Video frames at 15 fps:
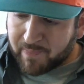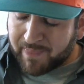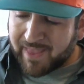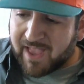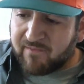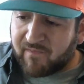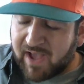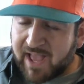
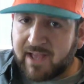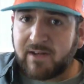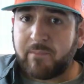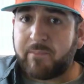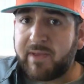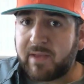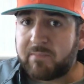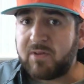If I had
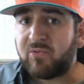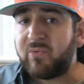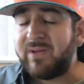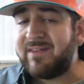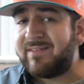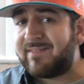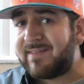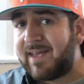to pick
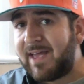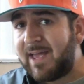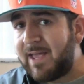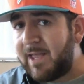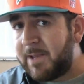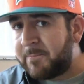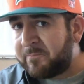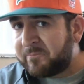between
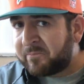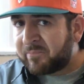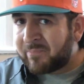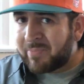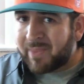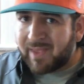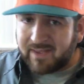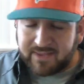say
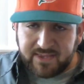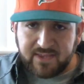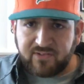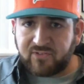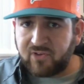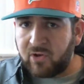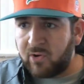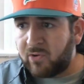
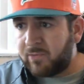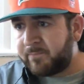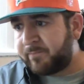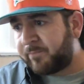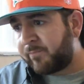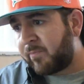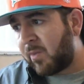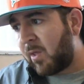
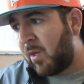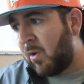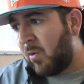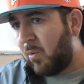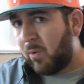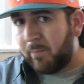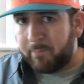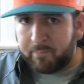Keystone
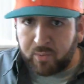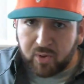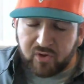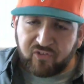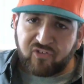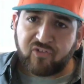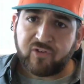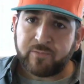or
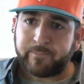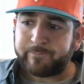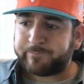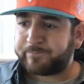Busch,